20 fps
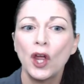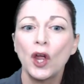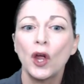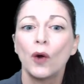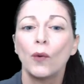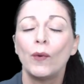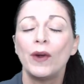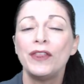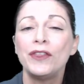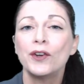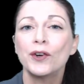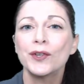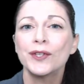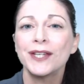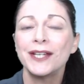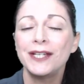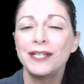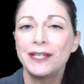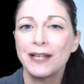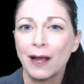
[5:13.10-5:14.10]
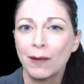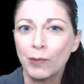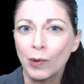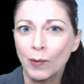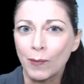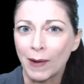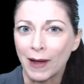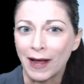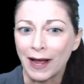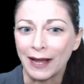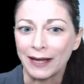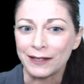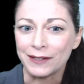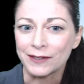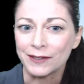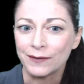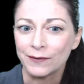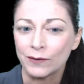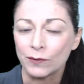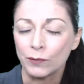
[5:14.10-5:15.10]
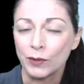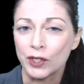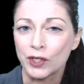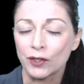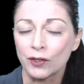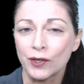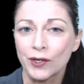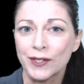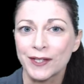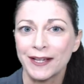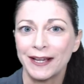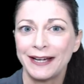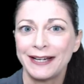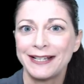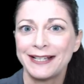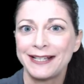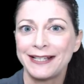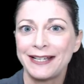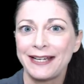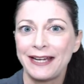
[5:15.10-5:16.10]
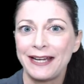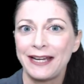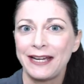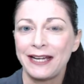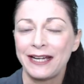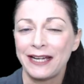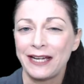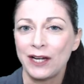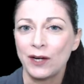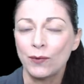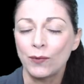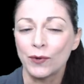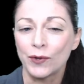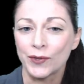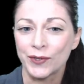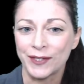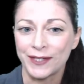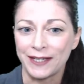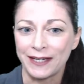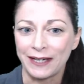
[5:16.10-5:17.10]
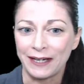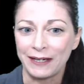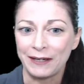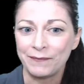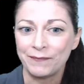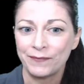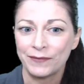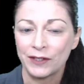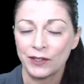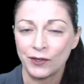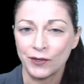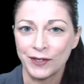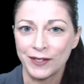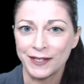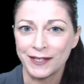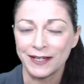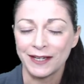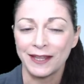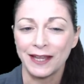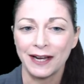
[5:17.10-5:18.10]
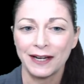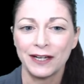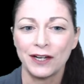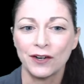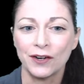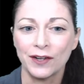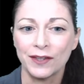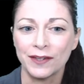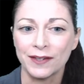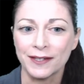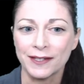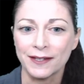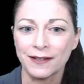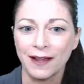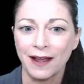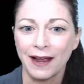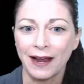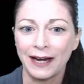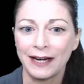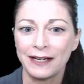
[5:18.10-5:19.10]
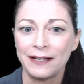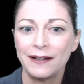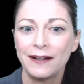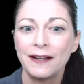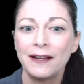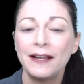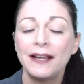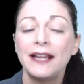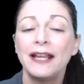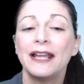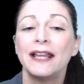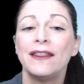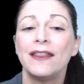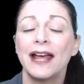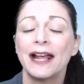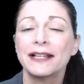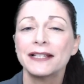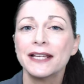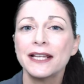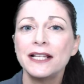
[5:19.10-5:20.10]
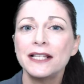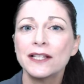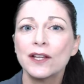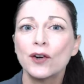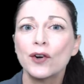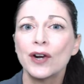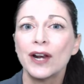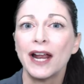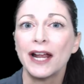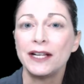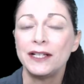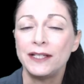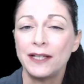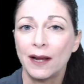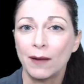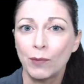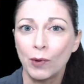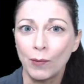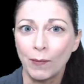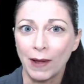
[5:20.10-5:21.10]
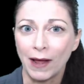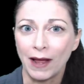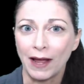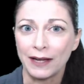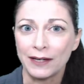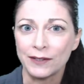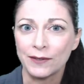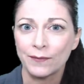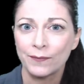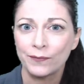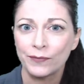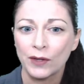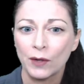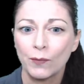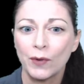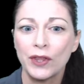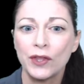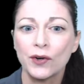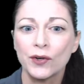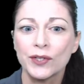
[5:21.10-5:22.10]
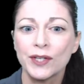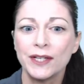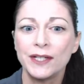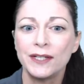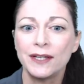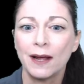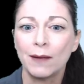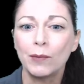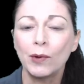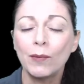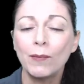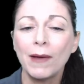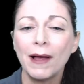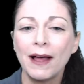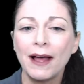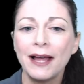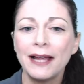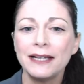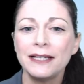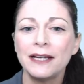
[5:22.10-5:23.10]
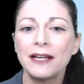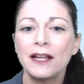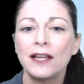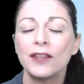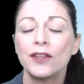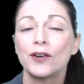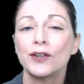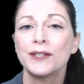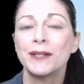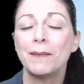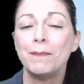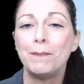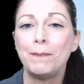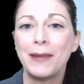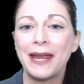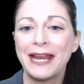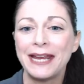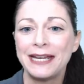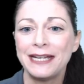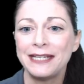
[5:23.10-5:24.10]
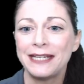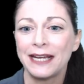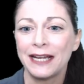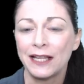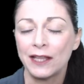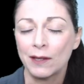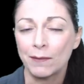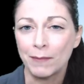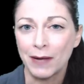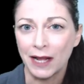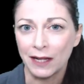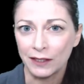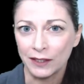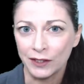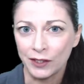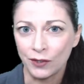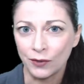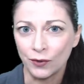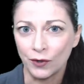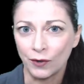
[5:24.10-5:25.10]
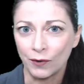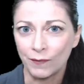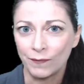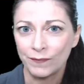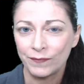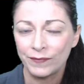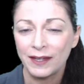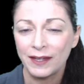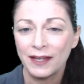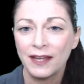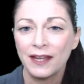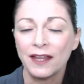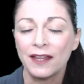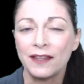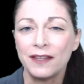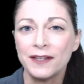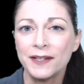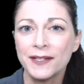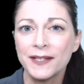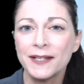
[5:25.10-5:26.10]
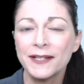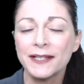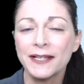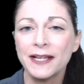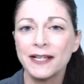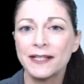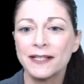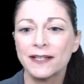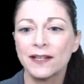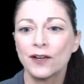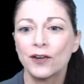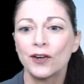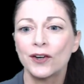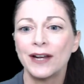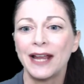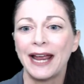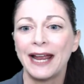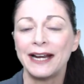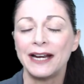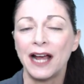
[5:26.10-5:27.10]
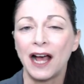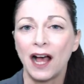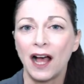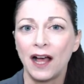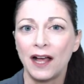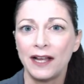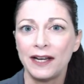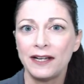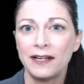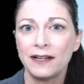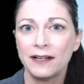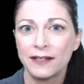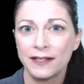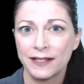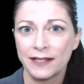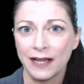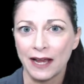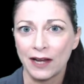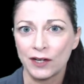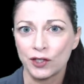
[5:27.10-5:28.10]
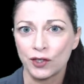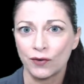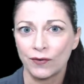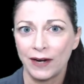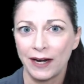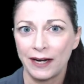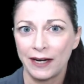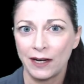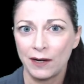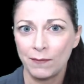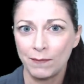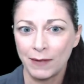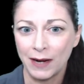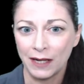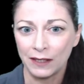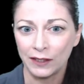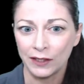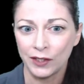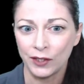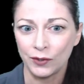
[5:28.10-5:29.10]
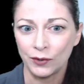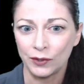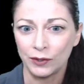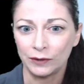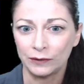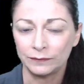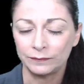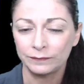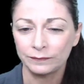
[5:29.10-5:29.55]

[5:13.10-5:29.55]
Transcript: When there's a double bond, which looks like C equals C, you can see that here on the slide, that's considered a double bond. When there's a double bond, there's a bend in the molecule. This is considered an unsaturated molecule.